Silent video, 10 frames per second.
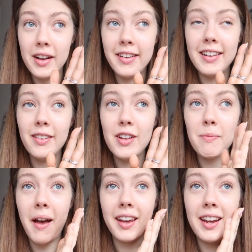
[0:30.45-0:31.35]
I just need to
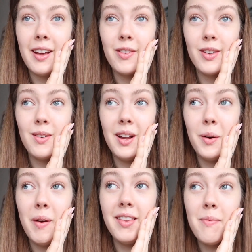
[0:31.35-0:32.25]
finish packing a few
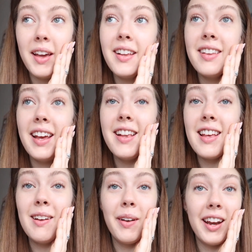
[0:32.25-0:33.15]
little bits and pieces
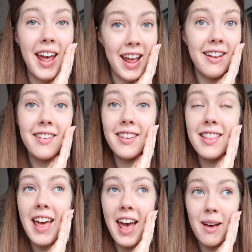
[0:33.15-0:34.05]
and then we're going to head to
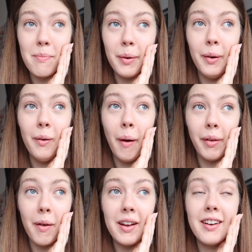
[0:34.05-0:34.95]
the airport. I'm
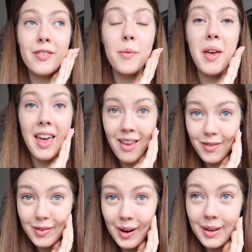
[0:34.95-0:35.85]
going from
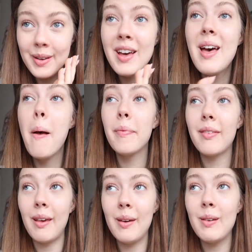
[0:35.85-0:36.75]
Heathrow
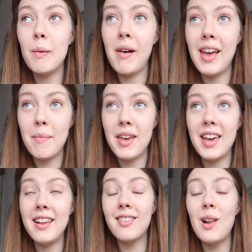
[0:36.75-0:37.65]
to Miami.
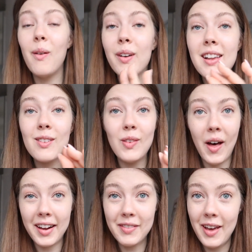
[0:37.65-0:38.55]
It's the longest
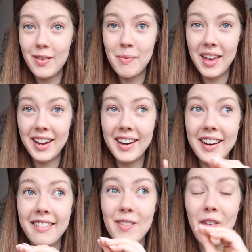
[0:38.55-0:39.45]
flight I've ever been and
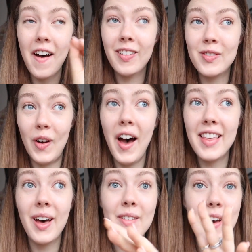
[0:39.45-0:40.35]
it's the first
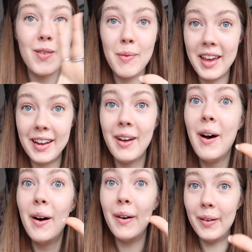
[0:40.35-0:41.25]
flight that I've ever been
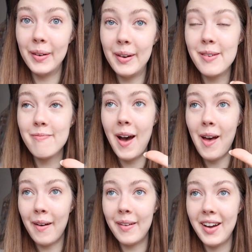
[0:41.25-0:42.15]
on my
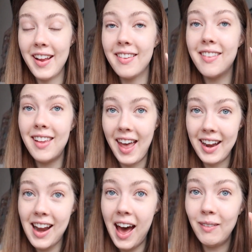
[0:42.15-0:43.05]
own. It's a
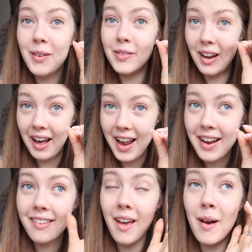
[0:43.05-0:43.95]
10 hour
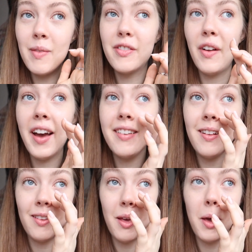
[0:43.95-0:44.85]
flight. Um, the flight is
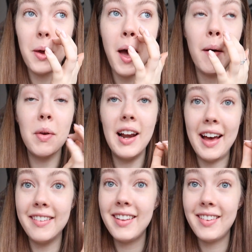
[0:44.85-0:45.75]
at 2 and we
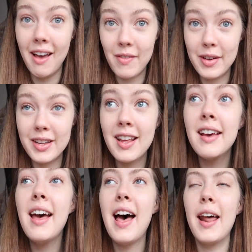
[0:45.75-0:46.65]
land at 7 and
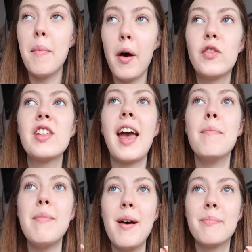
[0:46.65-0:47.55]
I'm hopefully
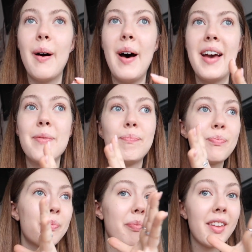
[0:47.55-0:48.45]
getting met by
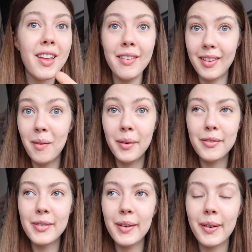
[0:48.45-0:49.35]
someone
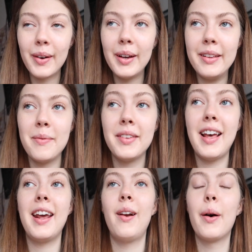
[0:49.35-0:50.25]
from the cruise. I'm
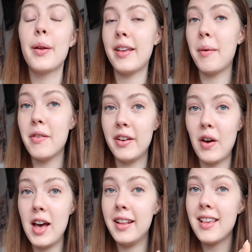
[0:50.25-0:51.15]
staying in a hotel overnight.